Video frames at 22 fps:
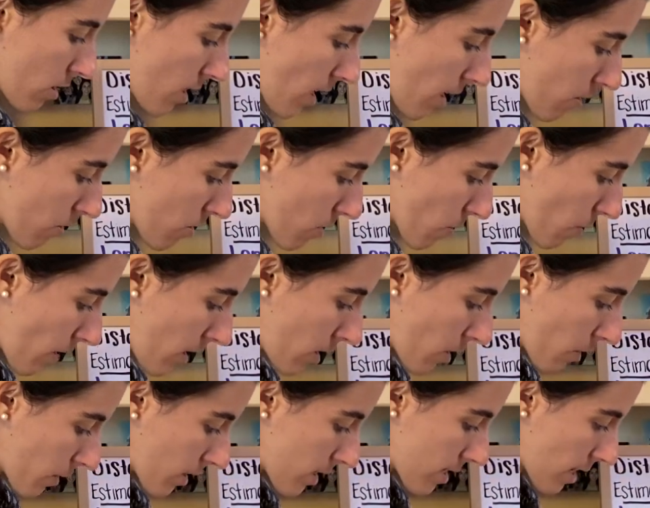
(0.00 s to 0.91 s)
down so I
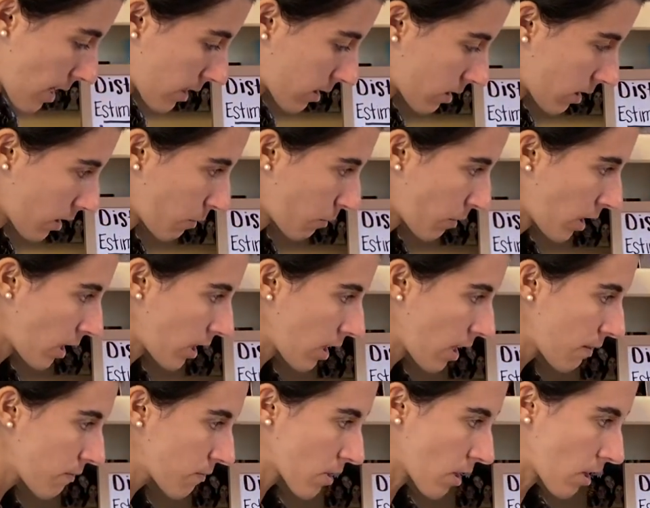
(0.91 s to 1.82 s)
know exactly where I
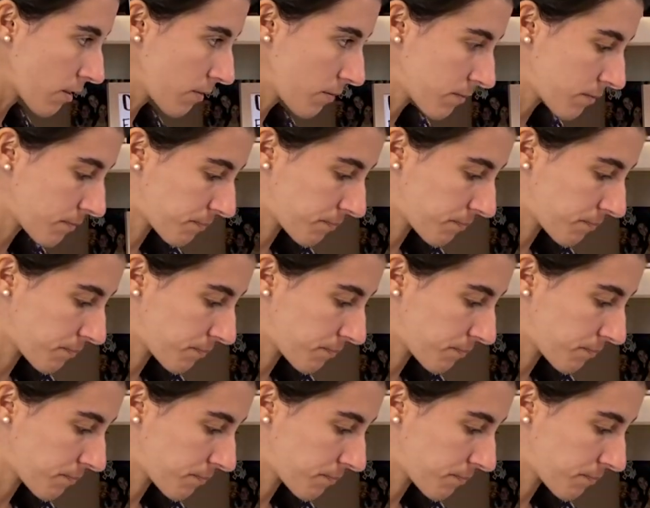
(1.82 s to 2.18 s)
left off.